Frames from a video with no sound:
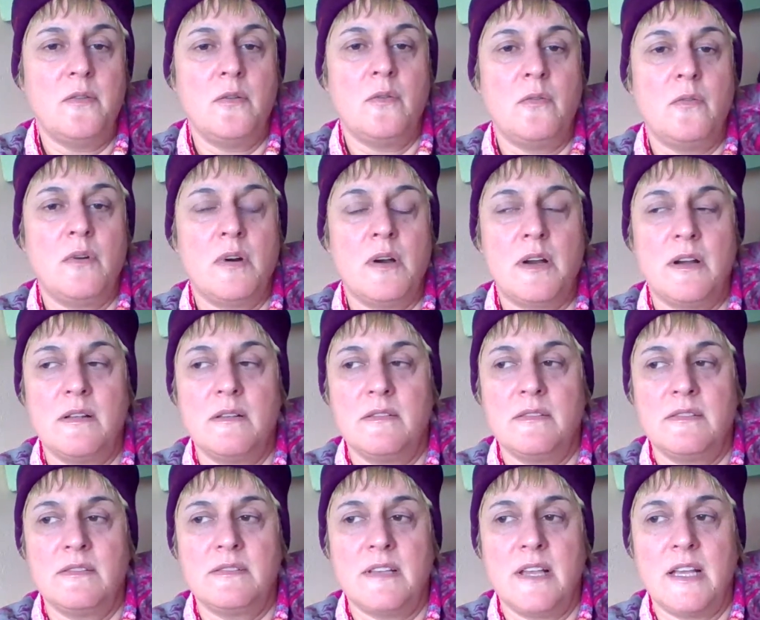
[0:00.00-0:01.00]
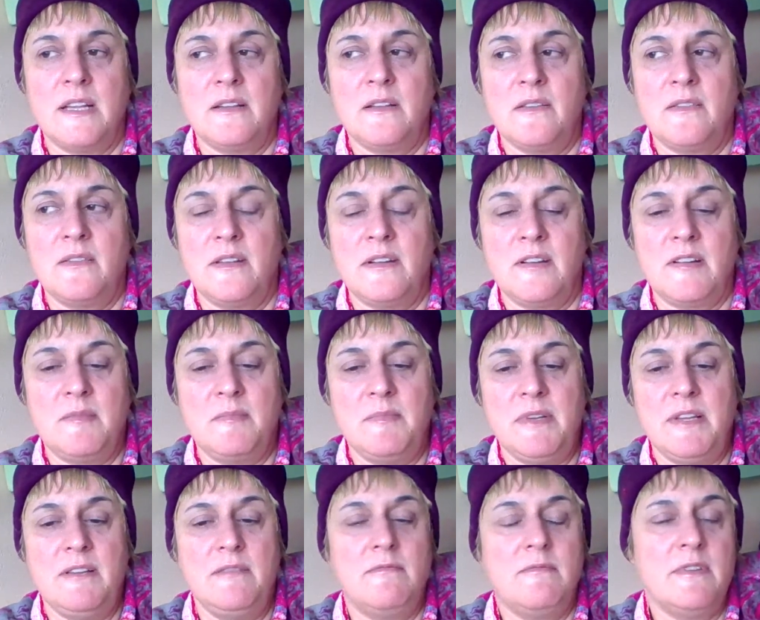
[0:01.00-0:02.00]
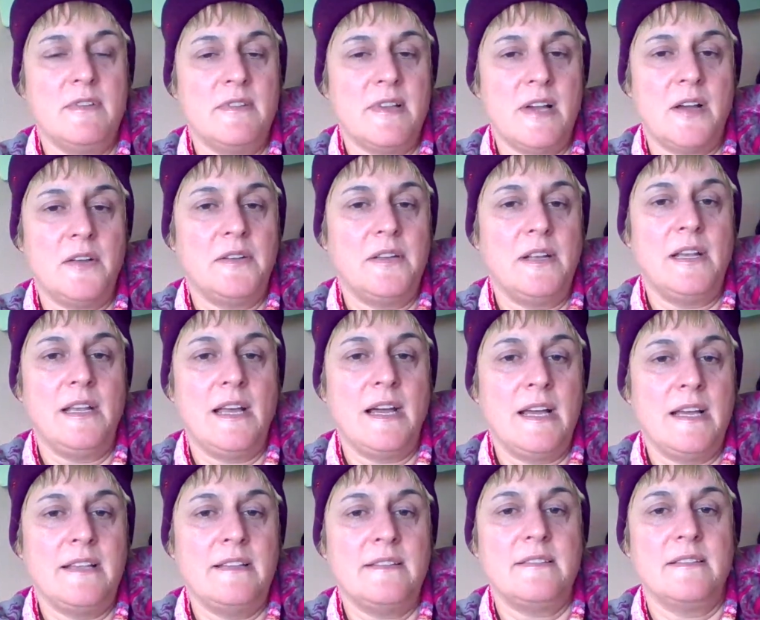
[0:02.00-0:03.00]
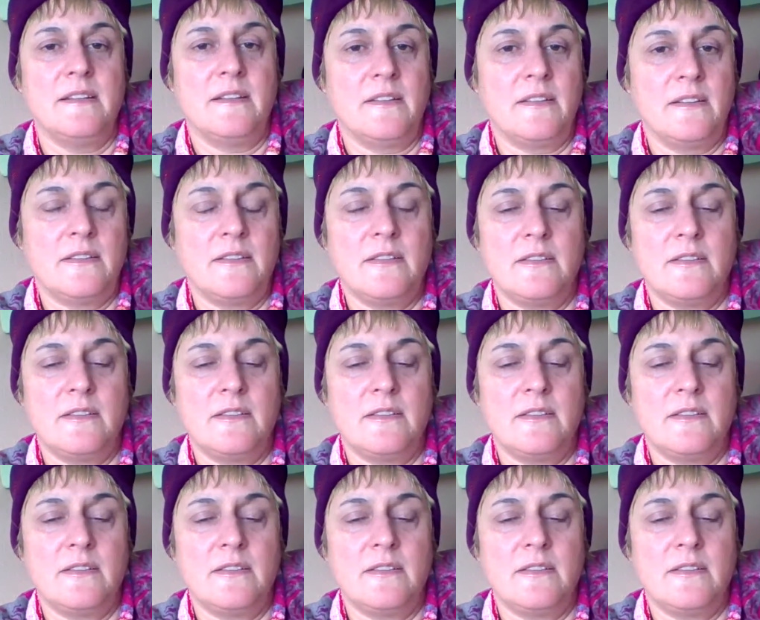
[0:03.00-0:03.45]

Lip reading: or psychotherapy without a license.